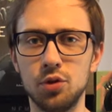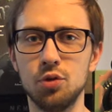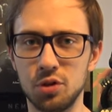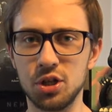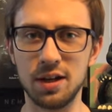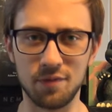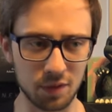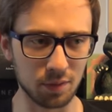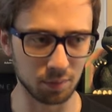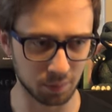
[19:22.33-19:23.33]
to
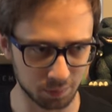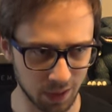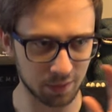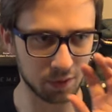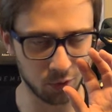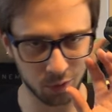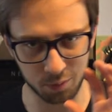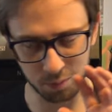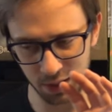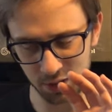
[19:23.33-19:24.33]
achieve that
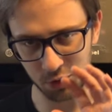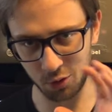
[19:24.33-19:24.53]
is